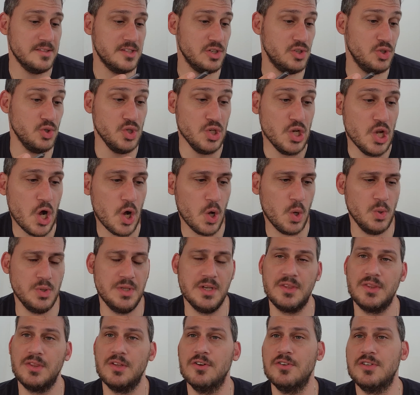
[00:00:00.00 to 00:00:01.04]
Did you know
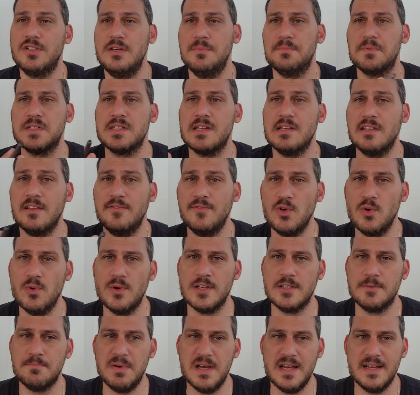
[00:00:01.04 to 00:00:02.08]
that 13% of
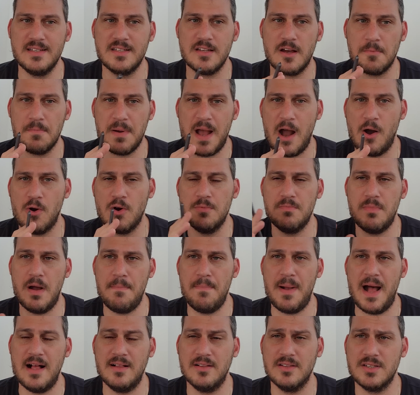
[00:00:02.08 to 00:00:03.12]
US beds are powered by
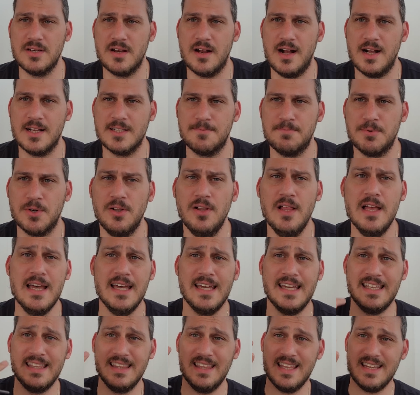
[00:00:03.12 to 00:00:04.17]
Palantir Hospital
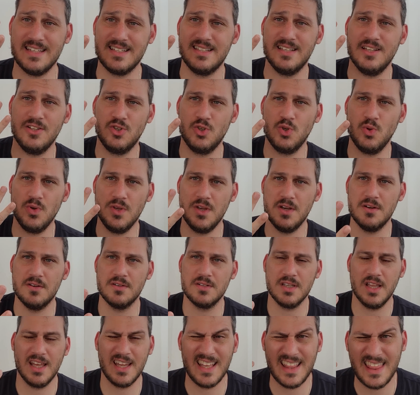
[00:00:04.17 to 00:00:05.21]
in less than 2
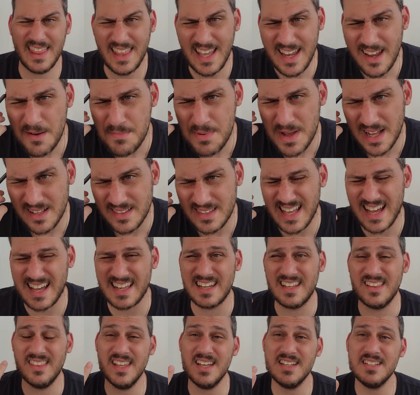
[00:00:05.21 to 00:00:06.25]
years? Think about that.
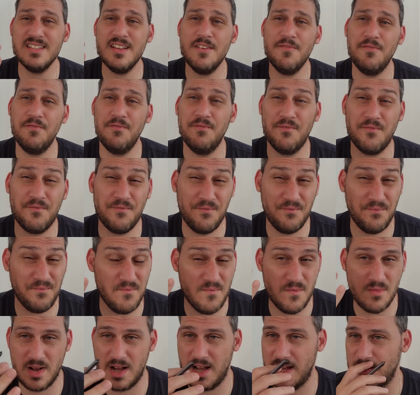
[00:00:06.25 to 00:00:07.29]
In less than
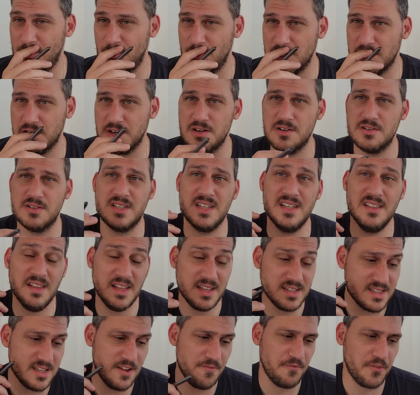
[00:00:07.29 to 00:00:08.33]

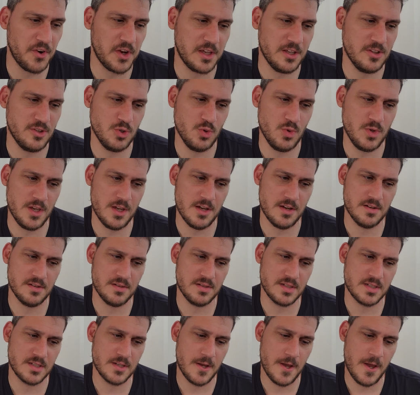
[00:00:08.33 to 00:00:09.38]
freaking 2
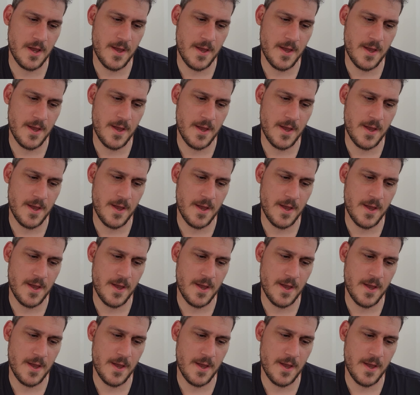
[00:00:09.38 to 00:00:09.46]
years.